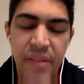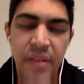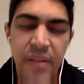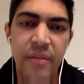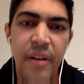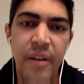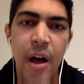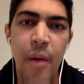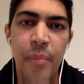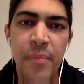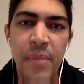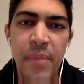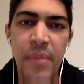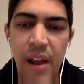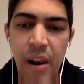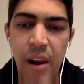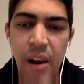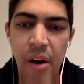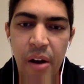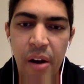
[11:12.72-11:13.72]
helped me a
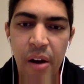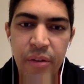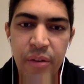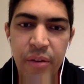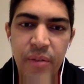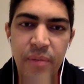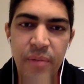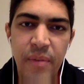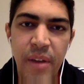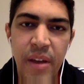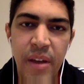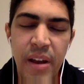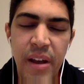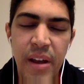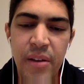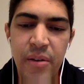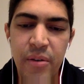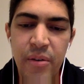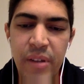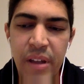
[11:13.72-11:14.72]
lot, and I
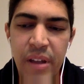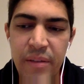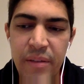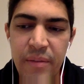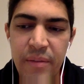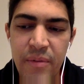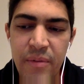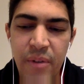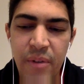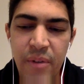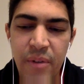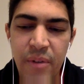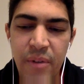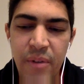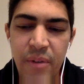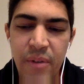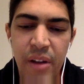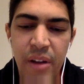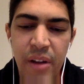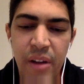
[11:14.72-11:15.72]
know that not
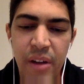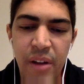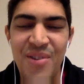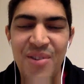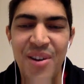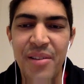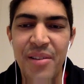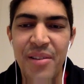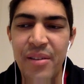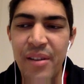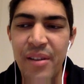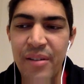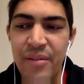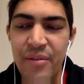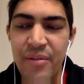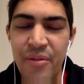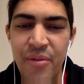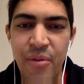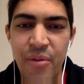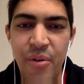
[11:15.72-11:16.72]
everyone are
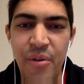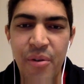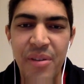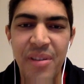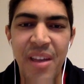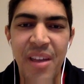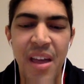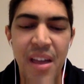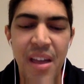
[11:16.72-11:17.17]
going.